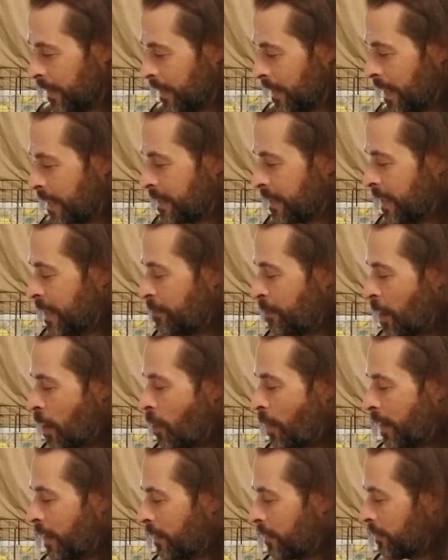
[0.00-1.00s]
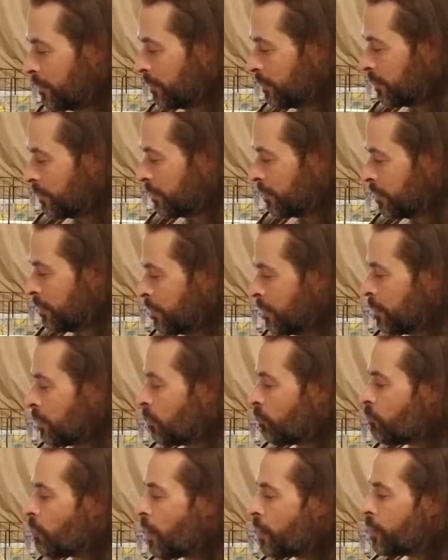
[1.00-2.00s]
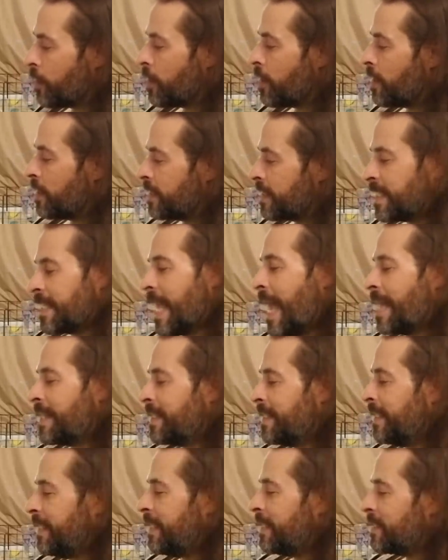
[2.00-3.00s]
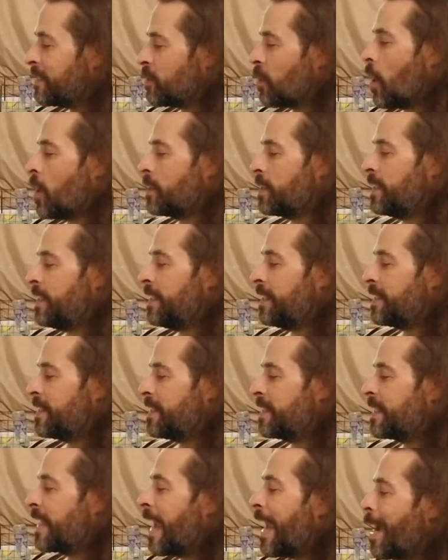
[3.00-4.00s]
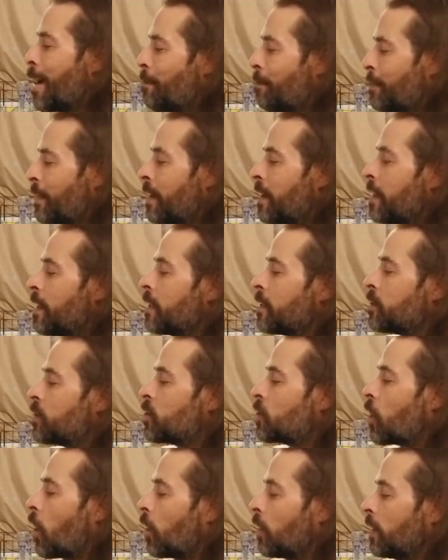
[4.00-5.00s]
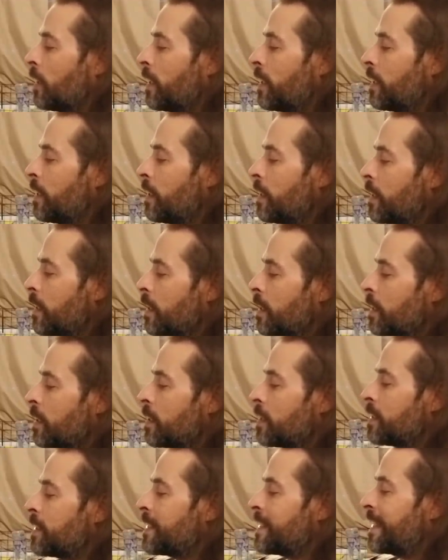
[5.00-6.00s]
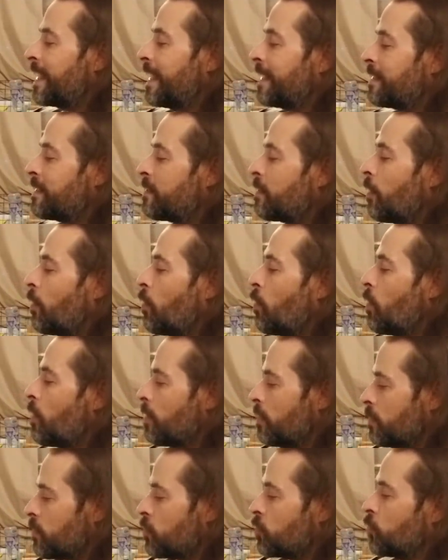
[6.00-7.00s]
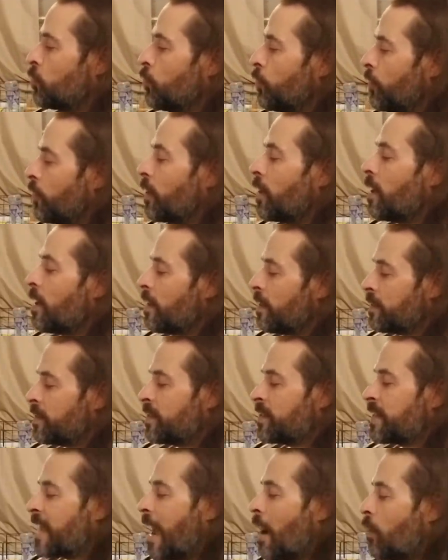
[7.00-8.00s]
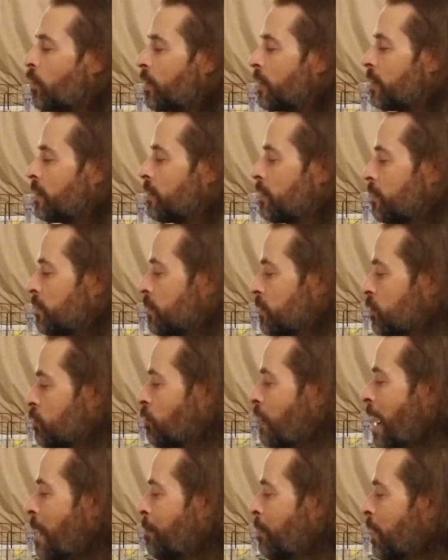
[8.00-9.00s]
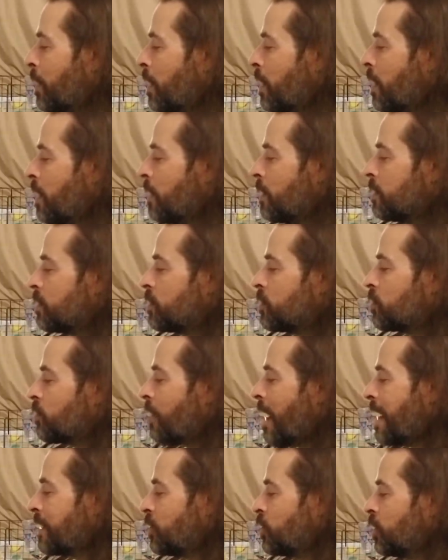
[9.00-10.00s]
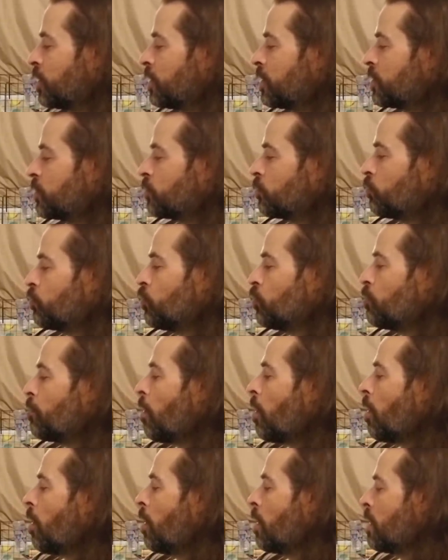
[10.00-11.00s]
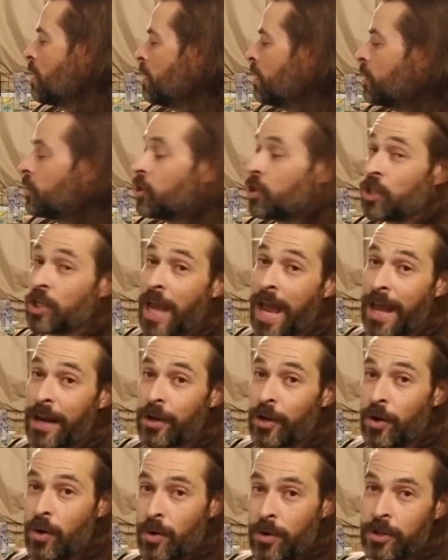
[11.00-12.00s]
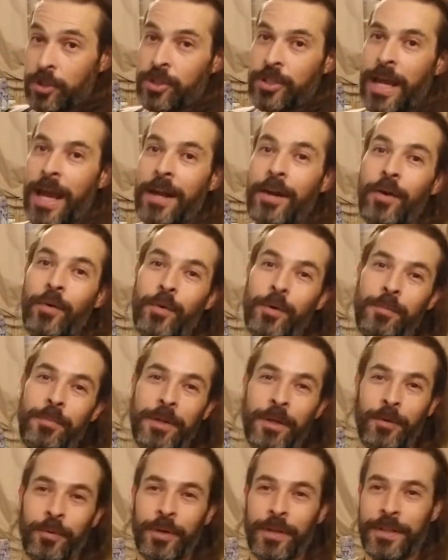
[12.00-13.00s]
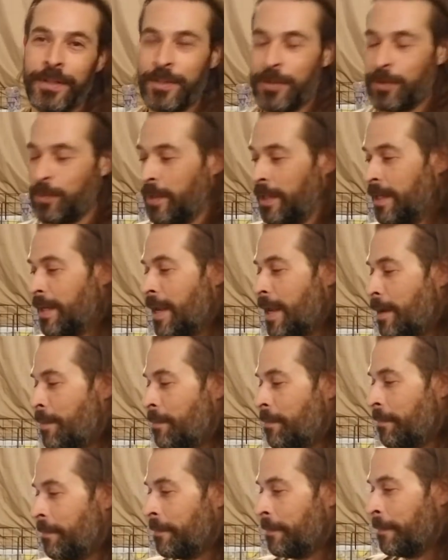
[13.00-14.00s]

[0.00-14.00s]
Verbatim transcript: Let's keep going. Runner, Sassy, Saucy, Scamp, Scarlet, Schizo, Scooter, Scout, Scrapper, Scratches, Screwball, Shadow. Shadow would be a really sweet name.